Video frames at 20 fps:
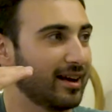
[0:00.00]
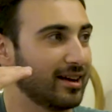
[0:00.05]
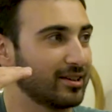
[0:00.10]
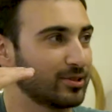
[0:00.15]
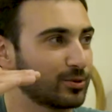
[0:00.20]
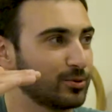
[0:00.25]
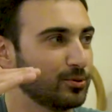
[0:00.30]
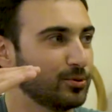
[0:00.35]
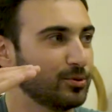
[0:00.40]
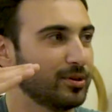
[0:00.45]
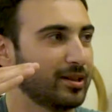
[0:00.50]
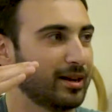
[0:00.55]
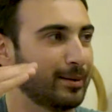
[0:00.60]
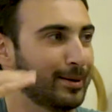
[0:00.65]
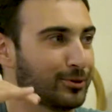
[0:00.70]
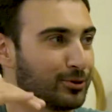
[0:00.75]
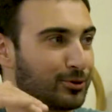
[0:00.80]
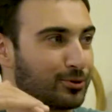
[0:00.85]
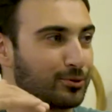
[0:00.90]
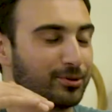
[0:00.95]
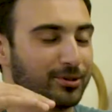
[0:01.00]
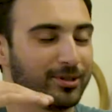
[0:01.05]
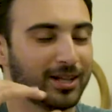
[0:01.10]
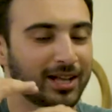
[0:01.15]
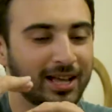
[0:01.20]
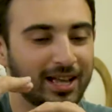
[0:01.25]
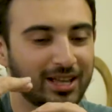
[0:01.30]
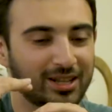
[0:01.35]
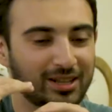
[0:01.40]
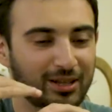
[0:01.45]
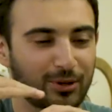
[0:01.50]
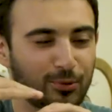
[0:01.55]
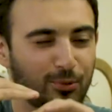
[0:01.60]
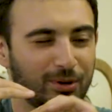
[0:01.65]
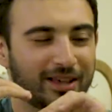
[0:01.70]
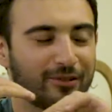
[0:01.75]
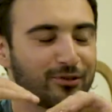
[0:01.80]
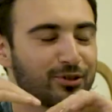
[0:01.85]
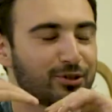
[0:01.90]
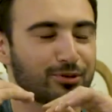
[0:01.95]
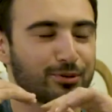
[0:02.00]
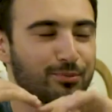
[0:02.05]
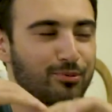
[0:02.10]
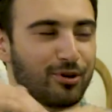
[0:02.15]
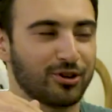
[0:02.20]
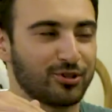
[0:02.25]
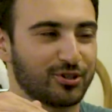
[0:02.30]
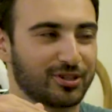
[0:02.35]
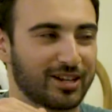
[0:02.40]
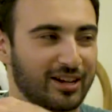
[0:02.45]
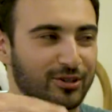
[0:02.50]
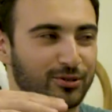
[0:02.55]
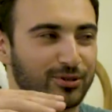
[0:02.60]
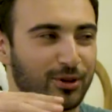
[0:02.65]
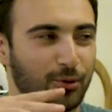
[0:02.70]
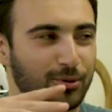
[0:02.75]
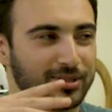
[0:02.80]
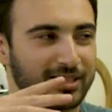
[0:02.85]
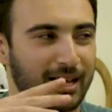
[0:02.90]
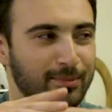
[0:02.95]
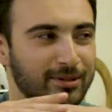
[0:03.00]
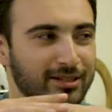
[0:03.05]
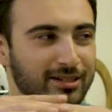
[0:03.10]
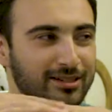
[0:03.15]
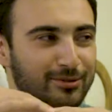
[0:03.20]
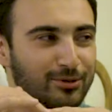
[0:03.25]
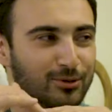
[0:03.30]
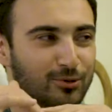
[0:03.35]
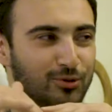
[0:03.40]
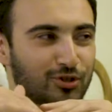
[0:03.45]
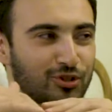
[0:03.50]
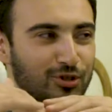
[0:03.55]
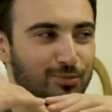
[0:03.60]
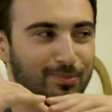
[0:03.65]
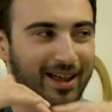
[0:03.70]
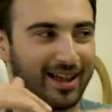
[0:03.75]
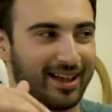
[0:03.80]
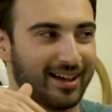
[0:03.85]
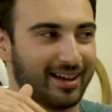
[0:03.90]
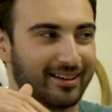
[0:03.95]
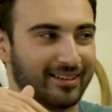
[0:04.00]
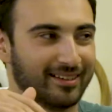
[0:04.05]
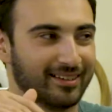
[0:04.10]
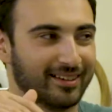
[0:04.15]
high school and elementary school that whenever there's a project, I just always happen to do Japan.